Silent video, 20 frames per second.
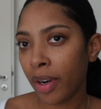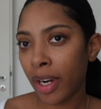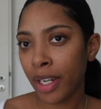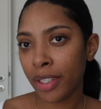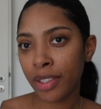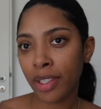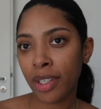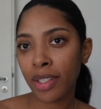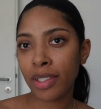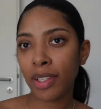All
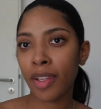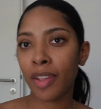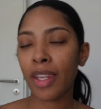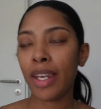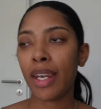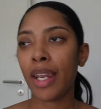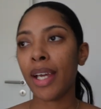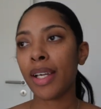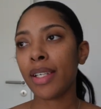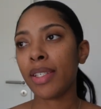right, y'all. So the
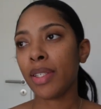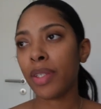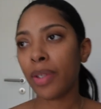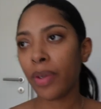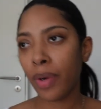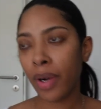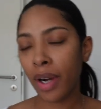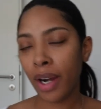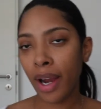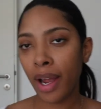next
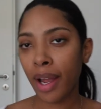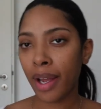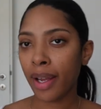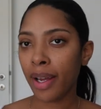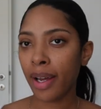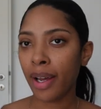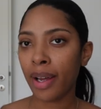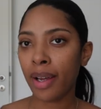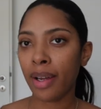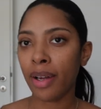store I
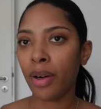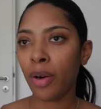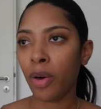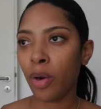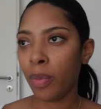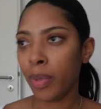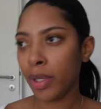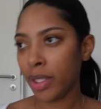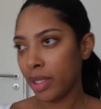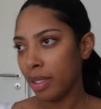got a
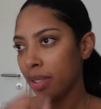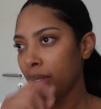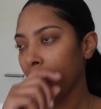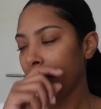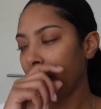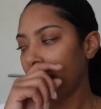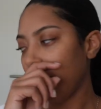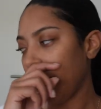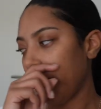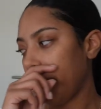whole bunch of
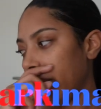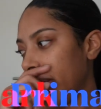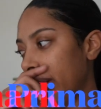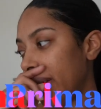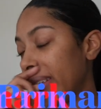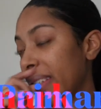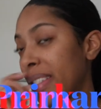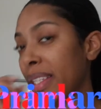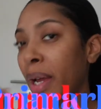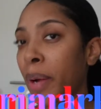stuff from
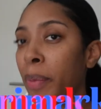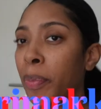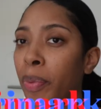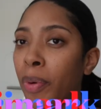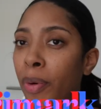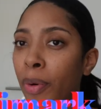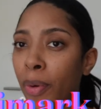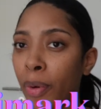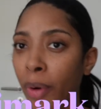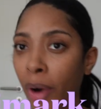is
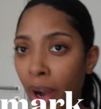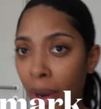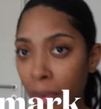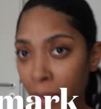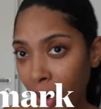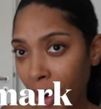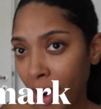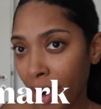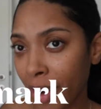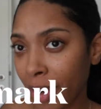
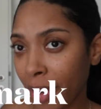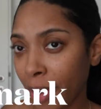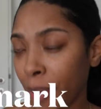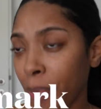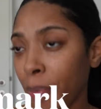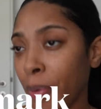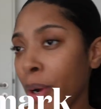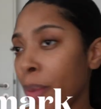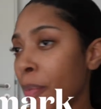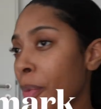Primark,
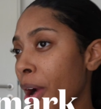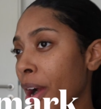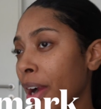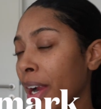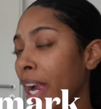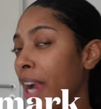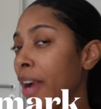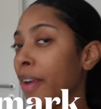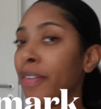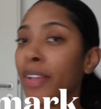
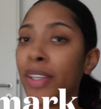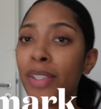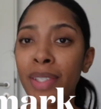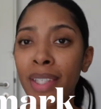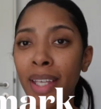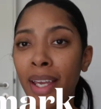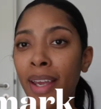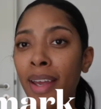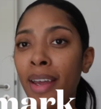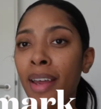however you
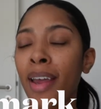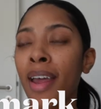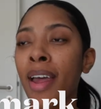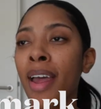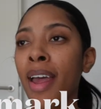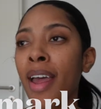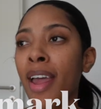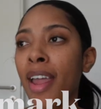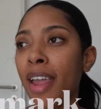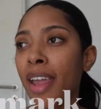say it.
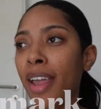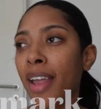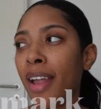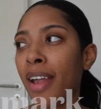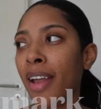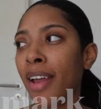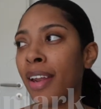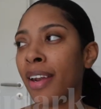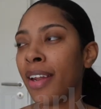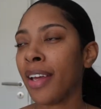
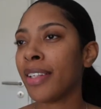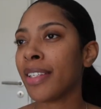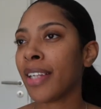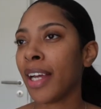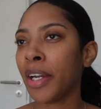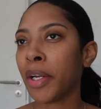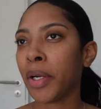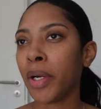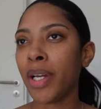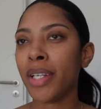And it's
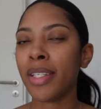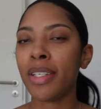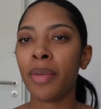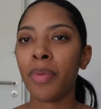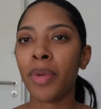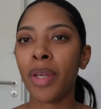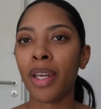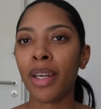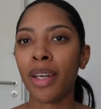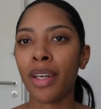kind of crazy to
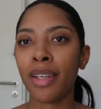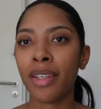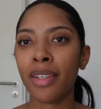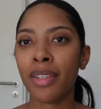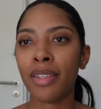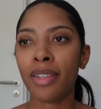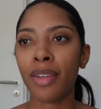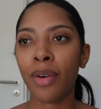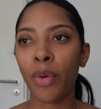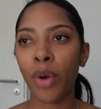me
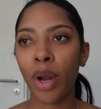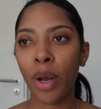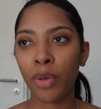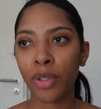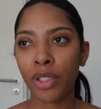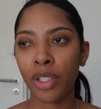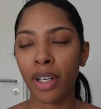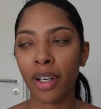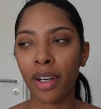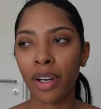because when I
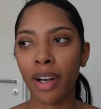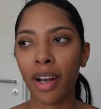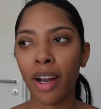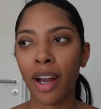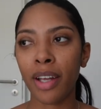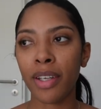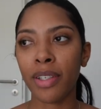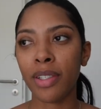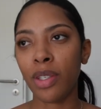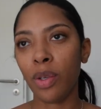was younger,
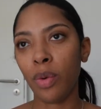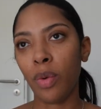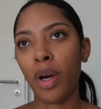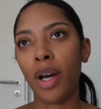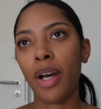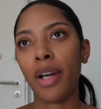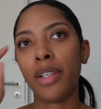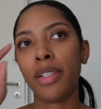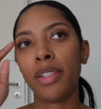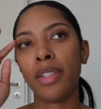I used to
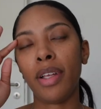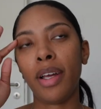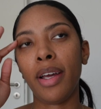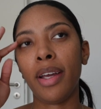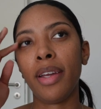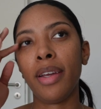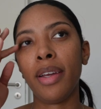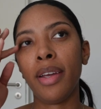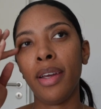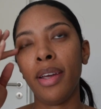watch
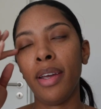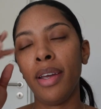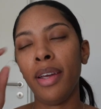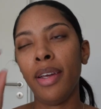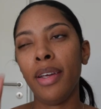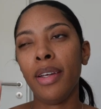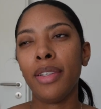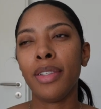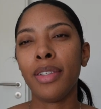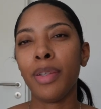like
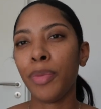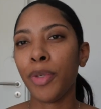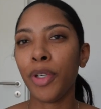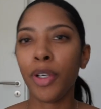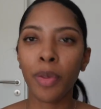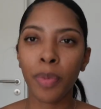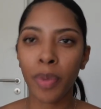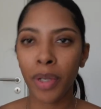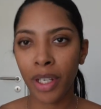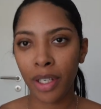some
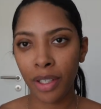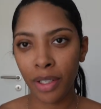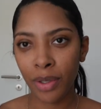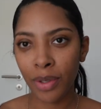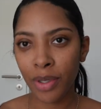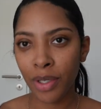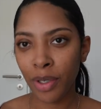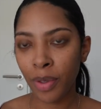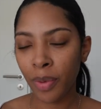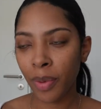European
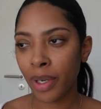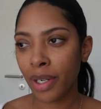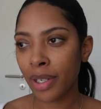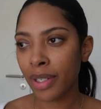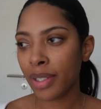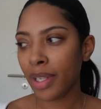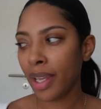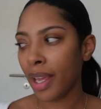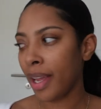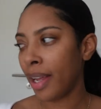
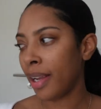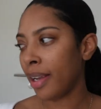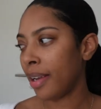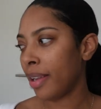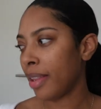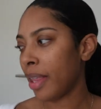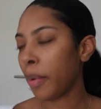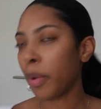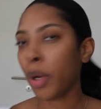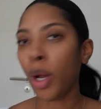YouTubers
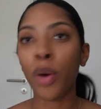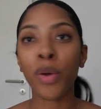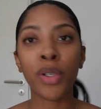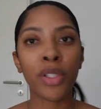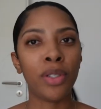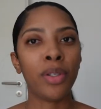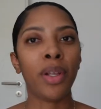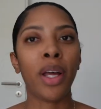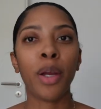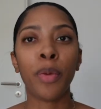and they would always
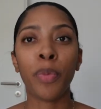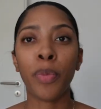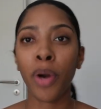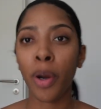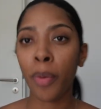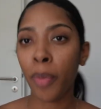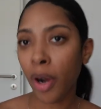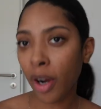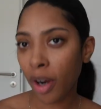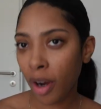do like
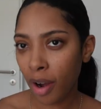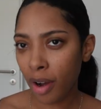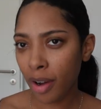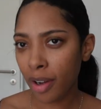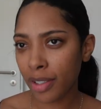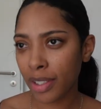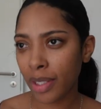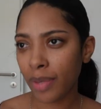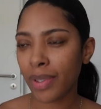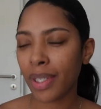Primark
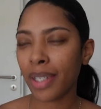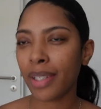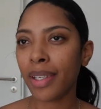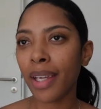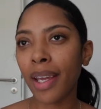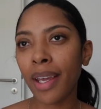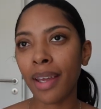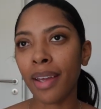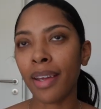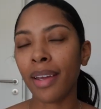calls. And I was like,
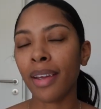dang,